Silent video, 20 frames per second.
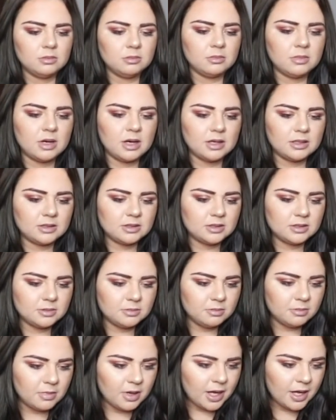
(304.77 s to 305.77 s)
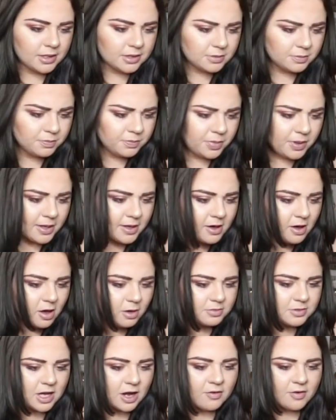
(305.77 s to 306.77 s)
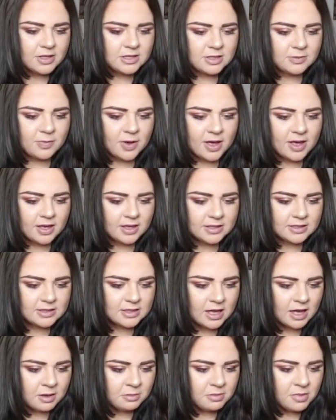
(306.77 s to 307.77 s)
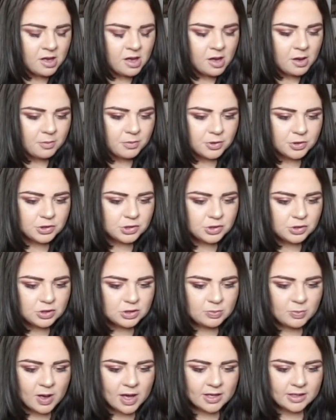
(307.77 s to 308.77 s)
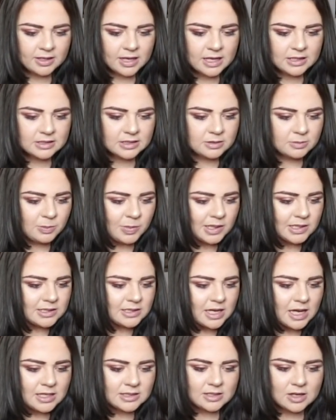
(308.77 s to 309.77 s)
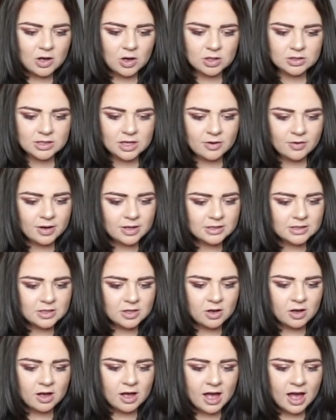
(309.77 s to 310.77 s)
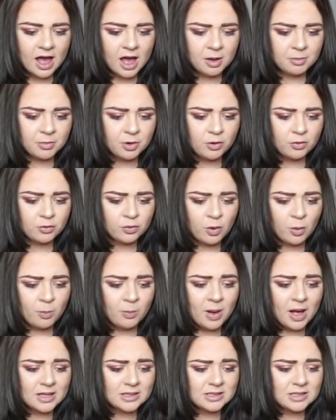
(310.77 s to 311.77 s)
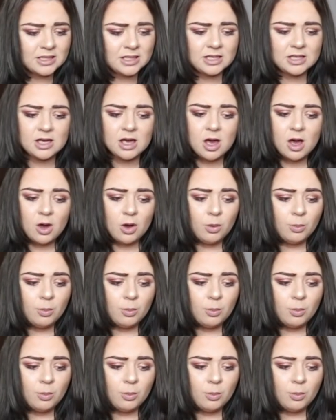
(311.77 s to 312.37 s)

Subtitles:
Mad. Mad. Big Up, directed by Issam, produced by Yazid Bezaz, art director Ham Robati.